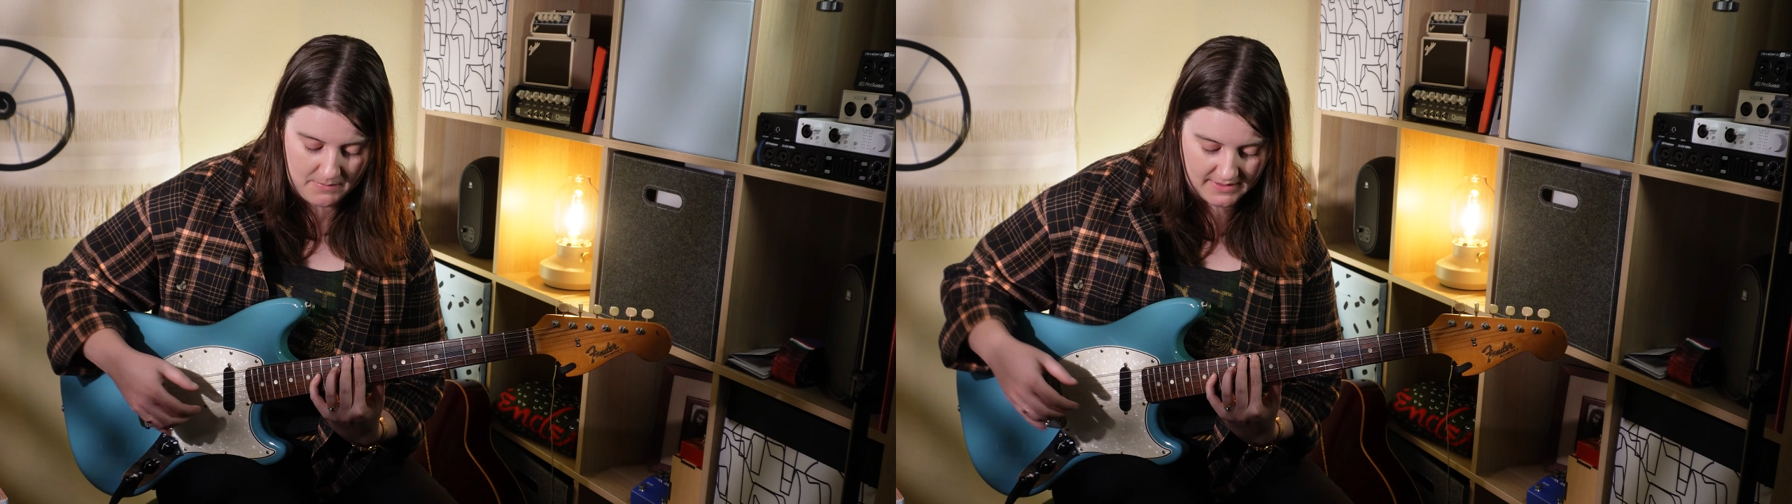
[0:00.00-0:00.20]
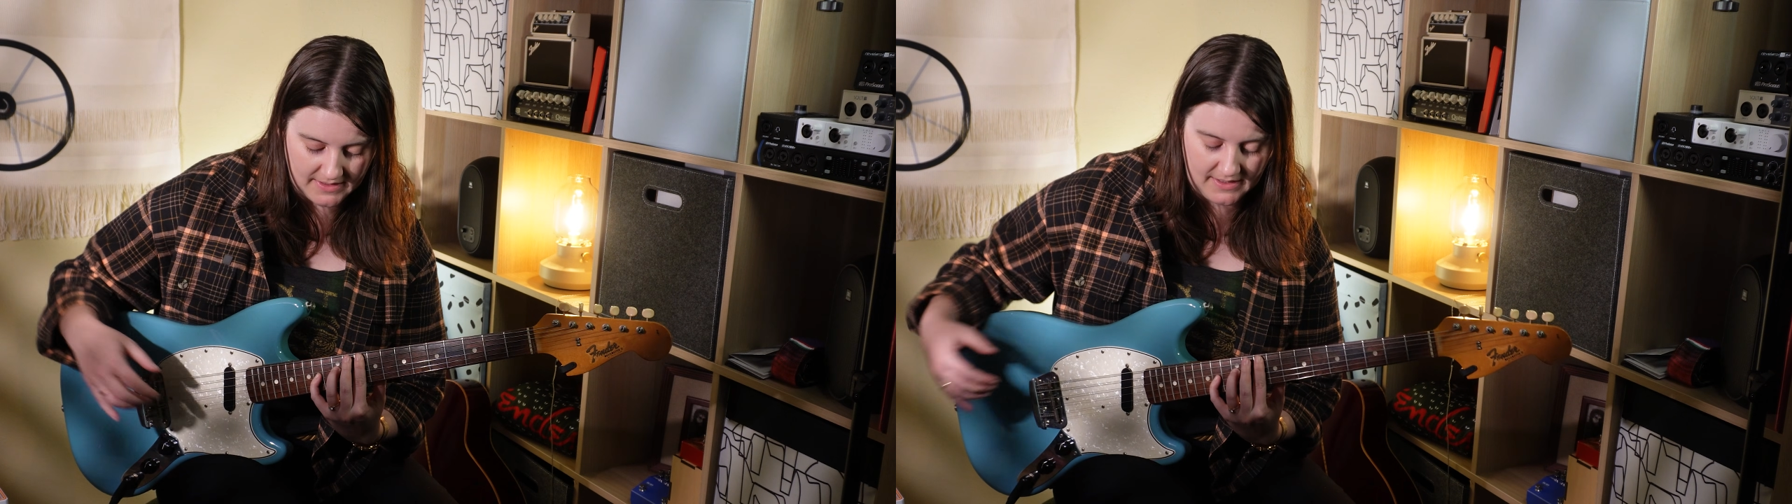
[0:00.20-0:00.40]

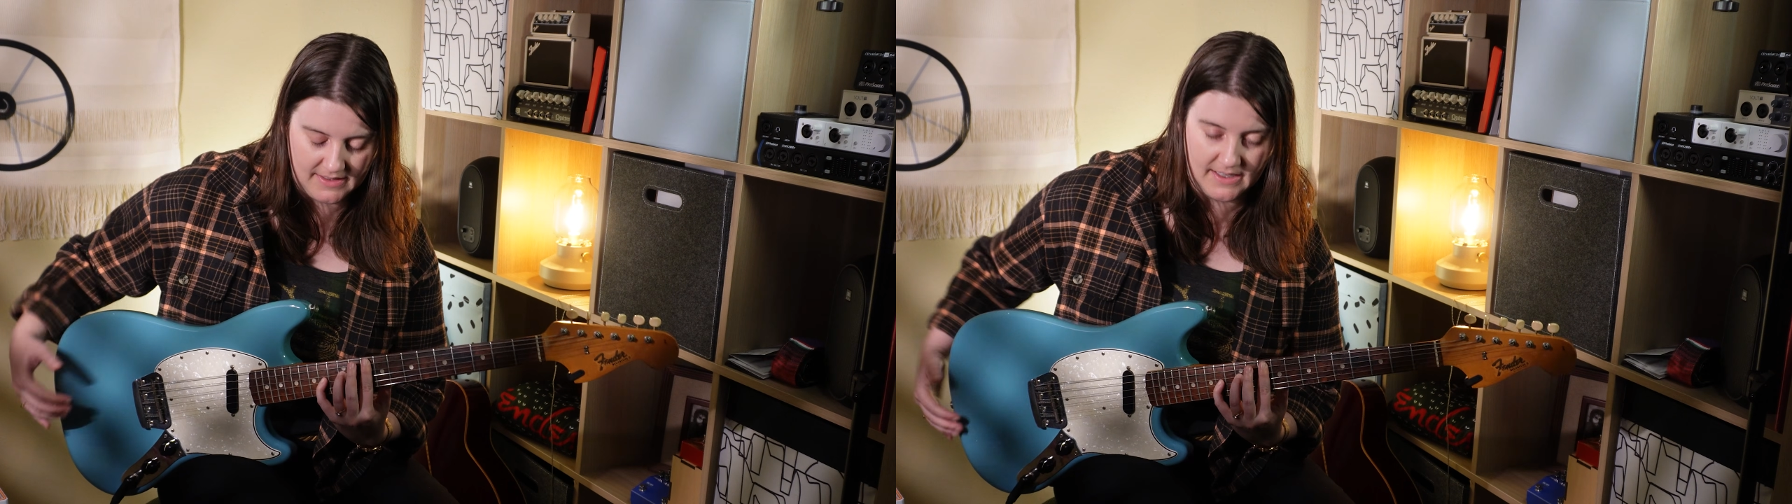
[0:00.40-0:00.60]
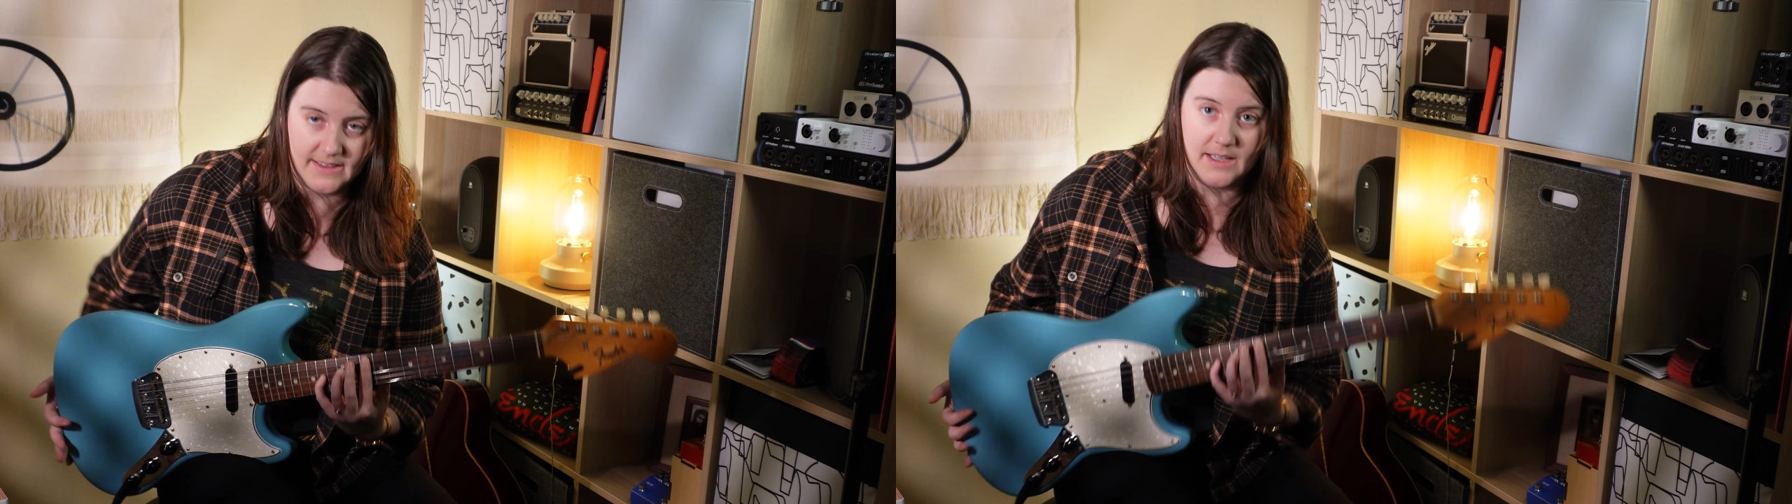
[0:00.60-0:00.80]
Because I need
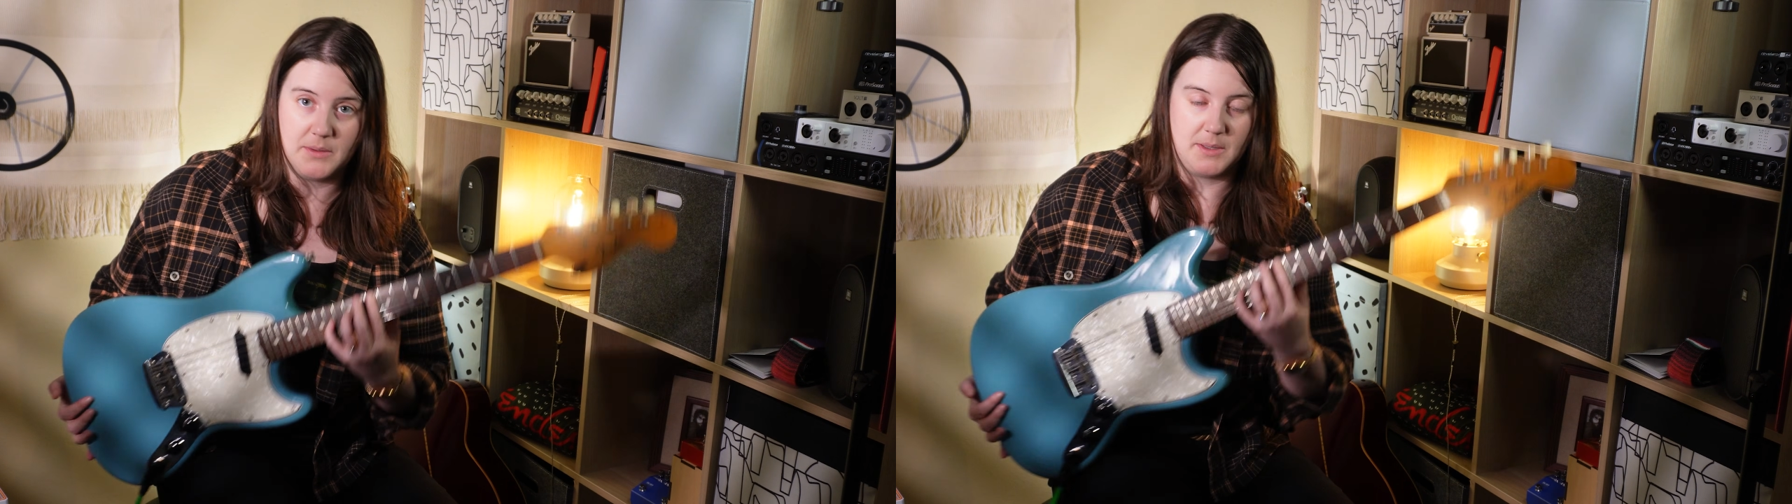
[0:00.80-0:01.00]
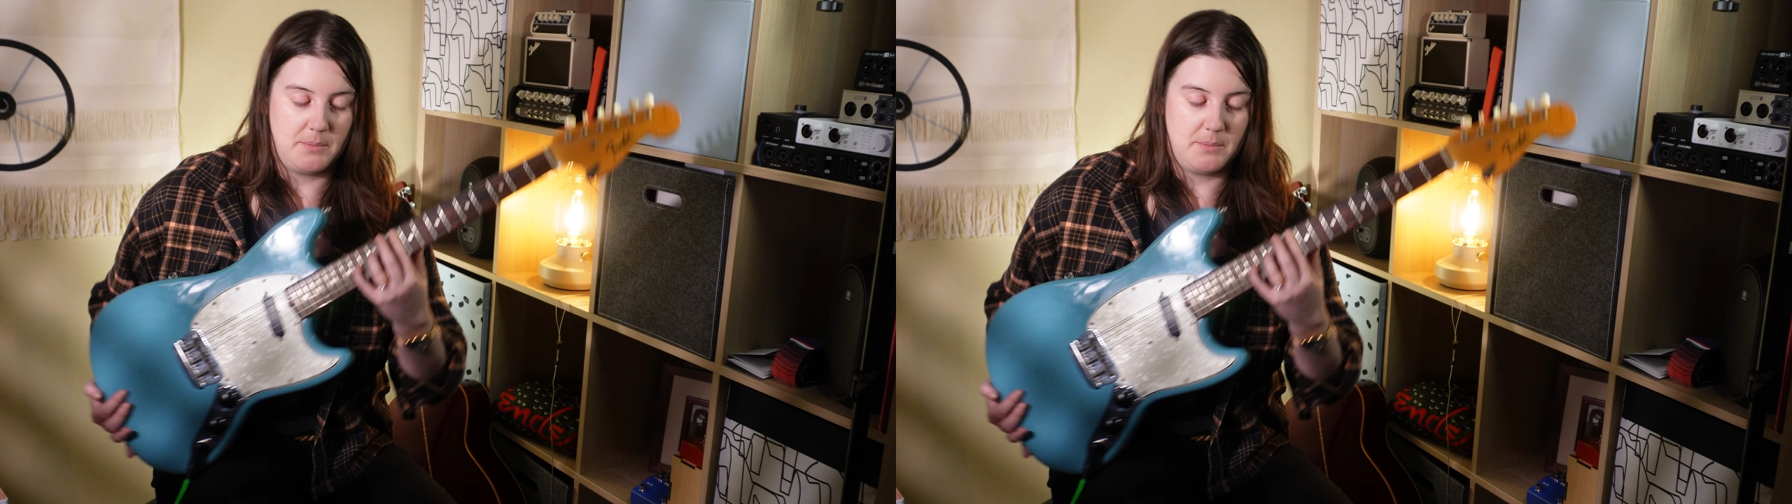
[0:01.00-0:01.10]
to hit that with the